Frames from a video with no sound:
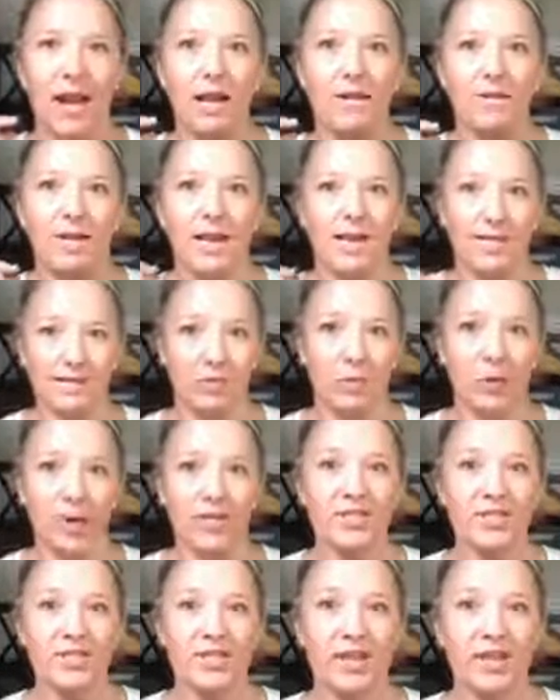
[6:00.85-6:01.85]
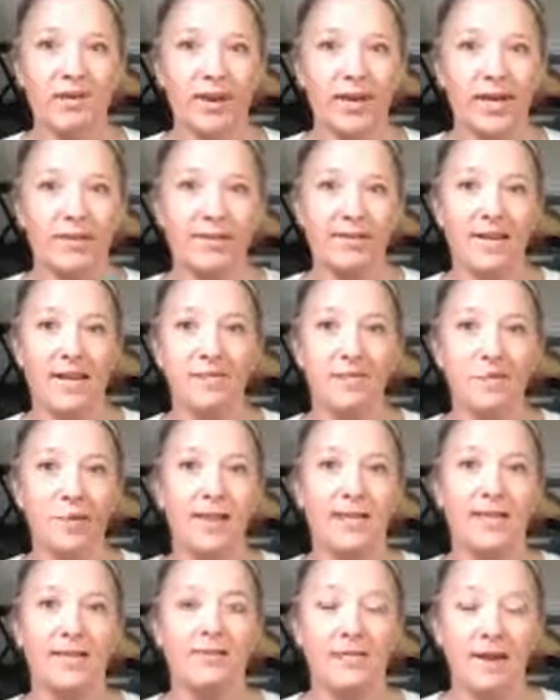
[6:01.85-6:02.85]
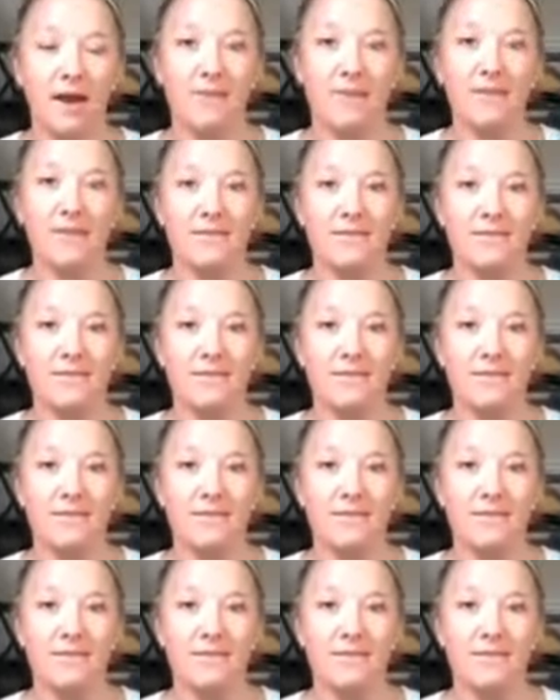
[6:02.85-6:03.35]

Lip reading: I'm going to ask some questions, and I want you to type away in these comments